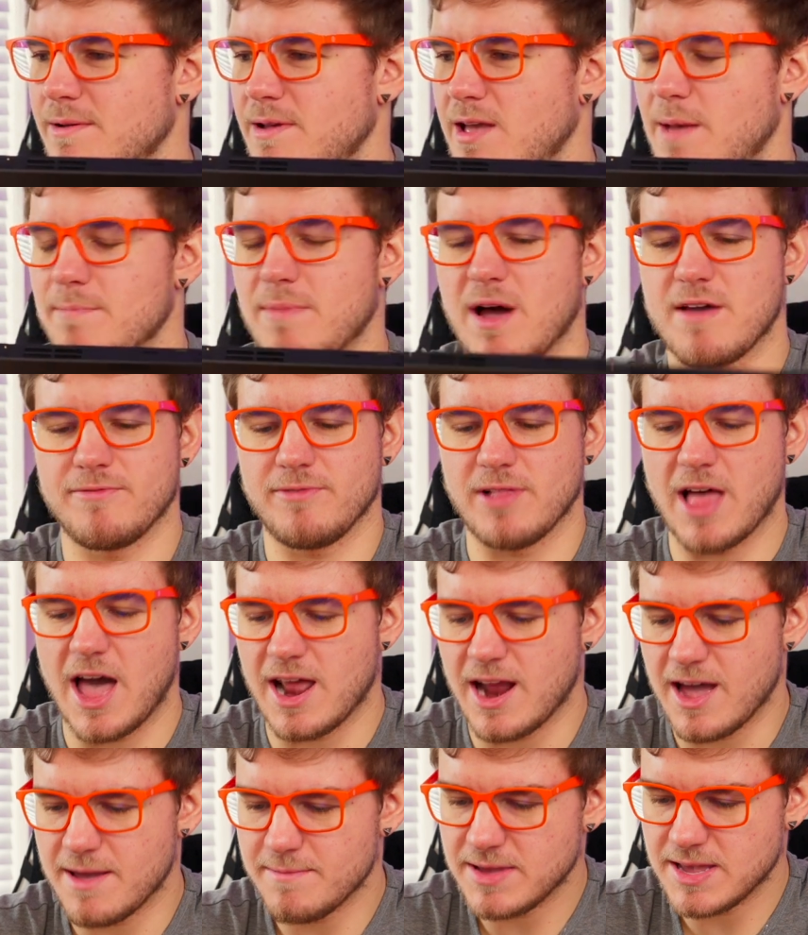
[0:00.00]
And by
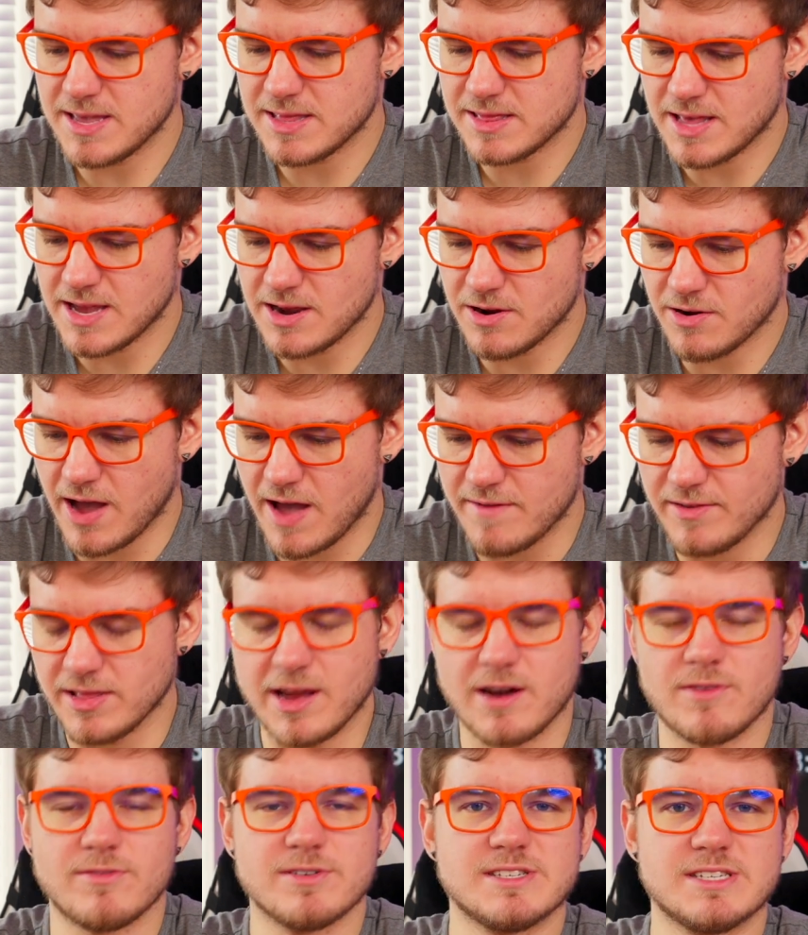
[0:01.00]
flat, I mean they don't have a
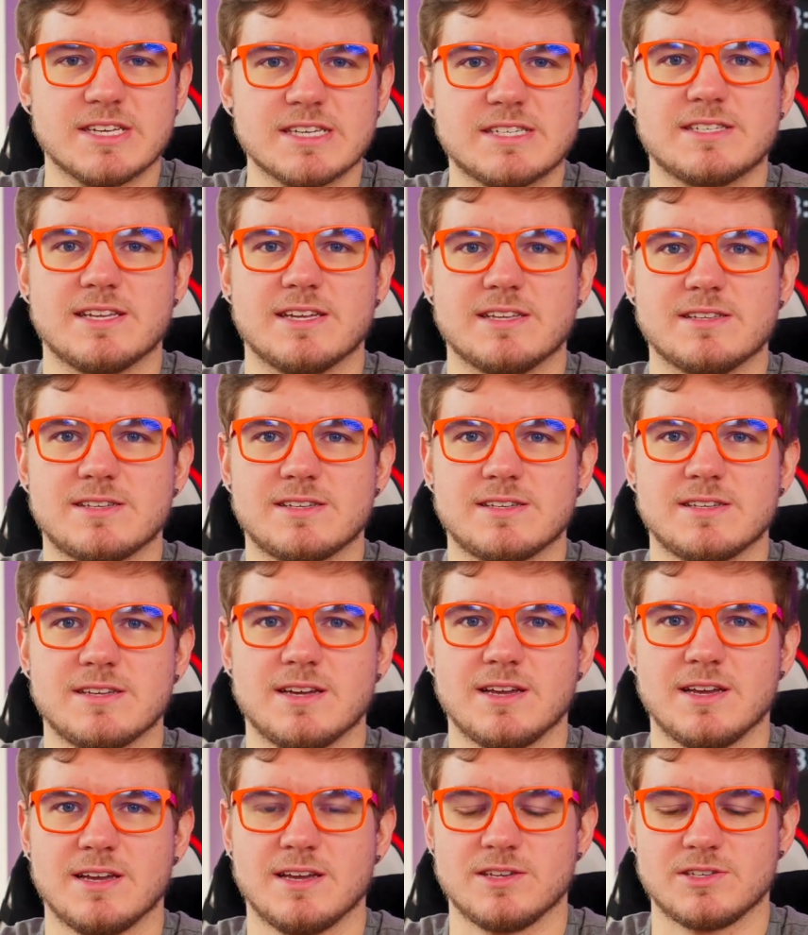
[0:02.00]
lot of resistance.
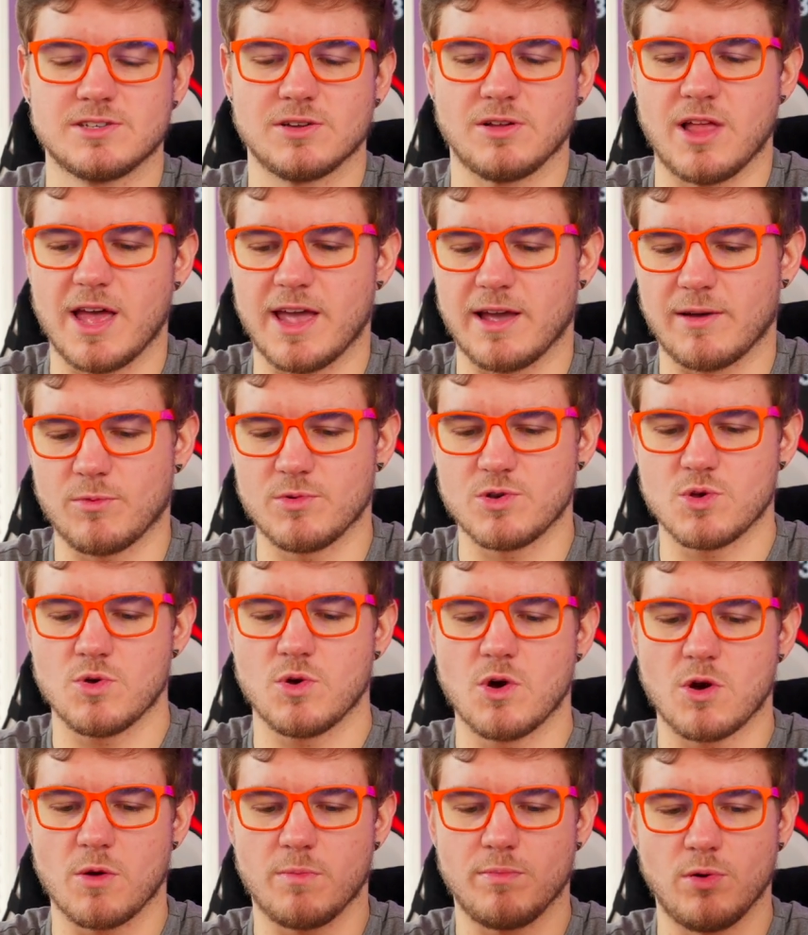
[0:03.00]
So like when you
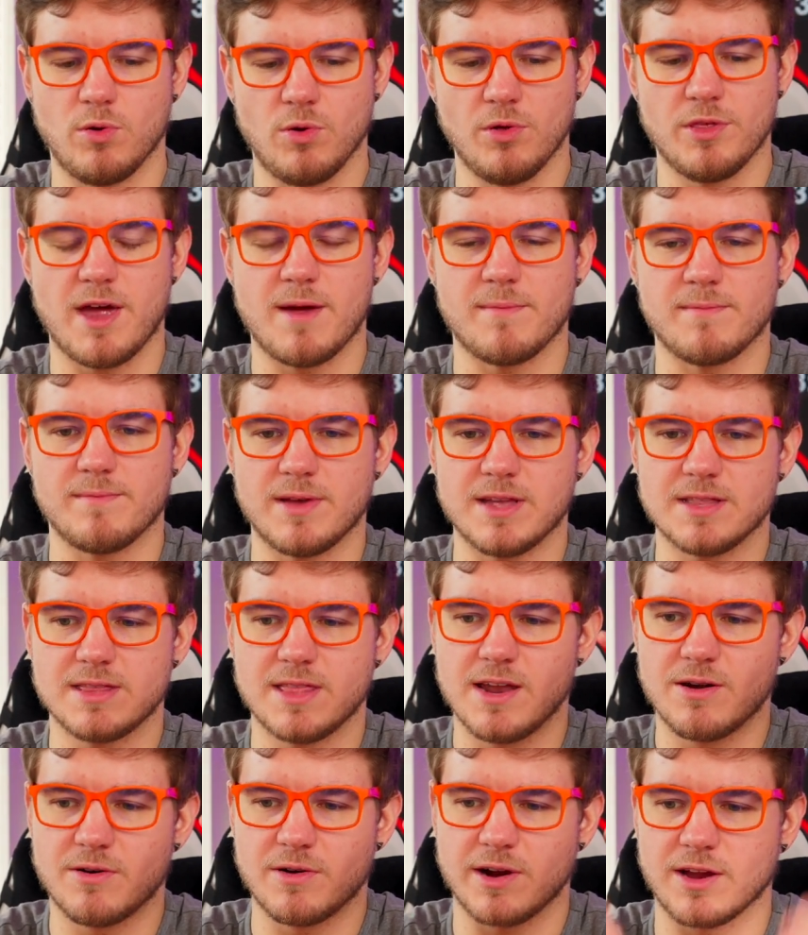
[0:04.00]
go to pull them,
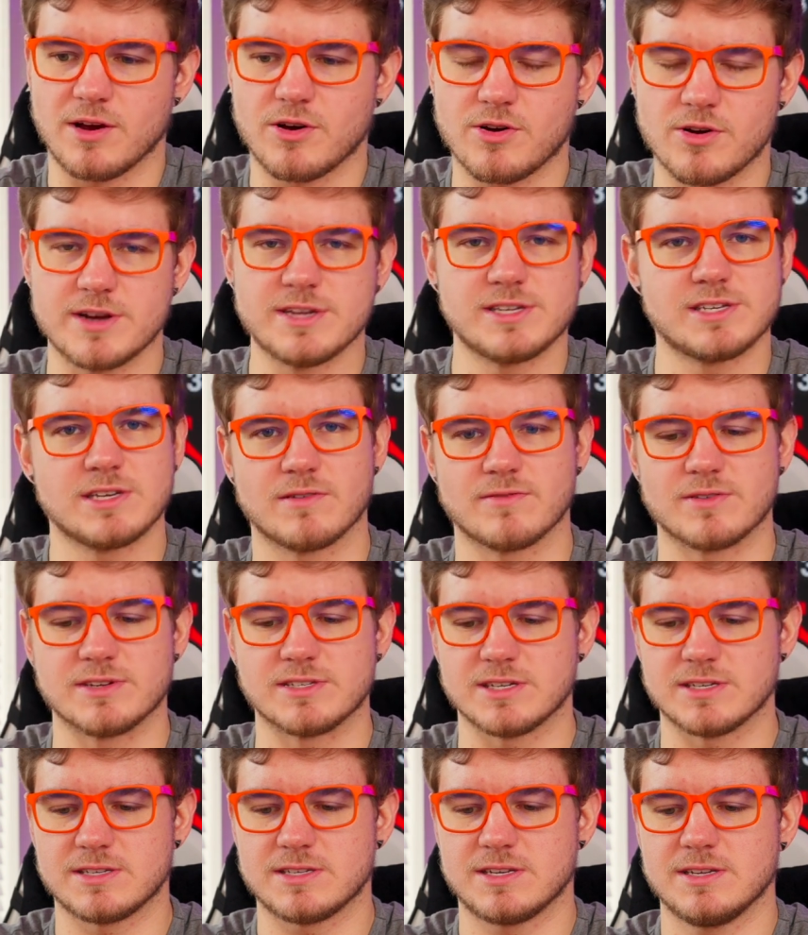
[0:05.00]
they don't increase in
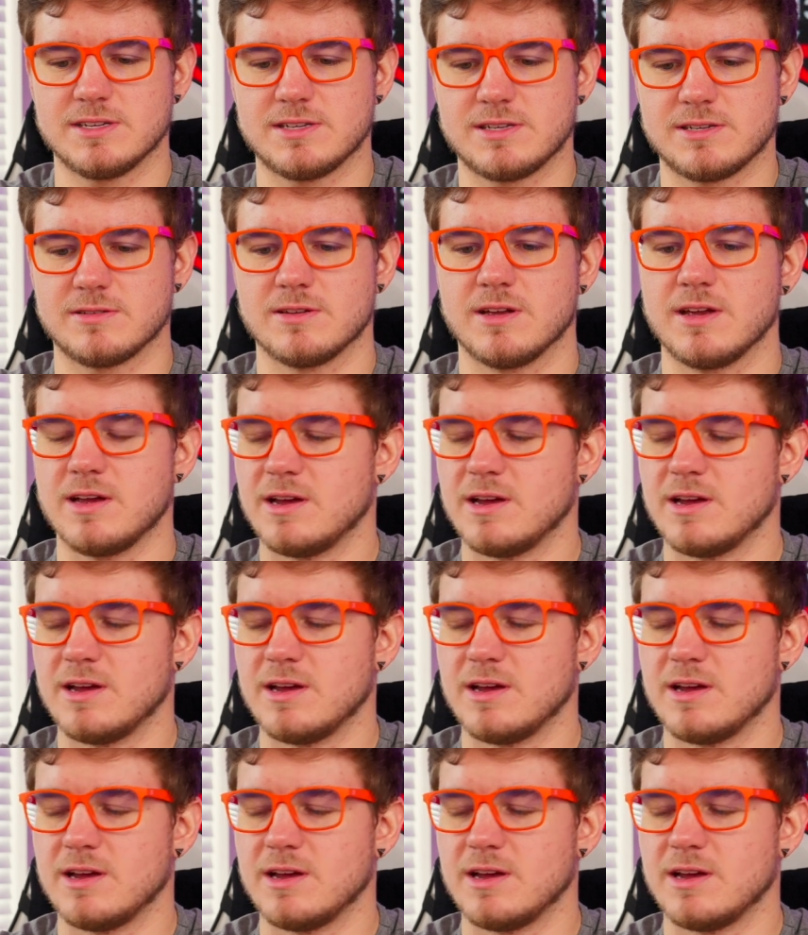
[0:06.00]
resistance.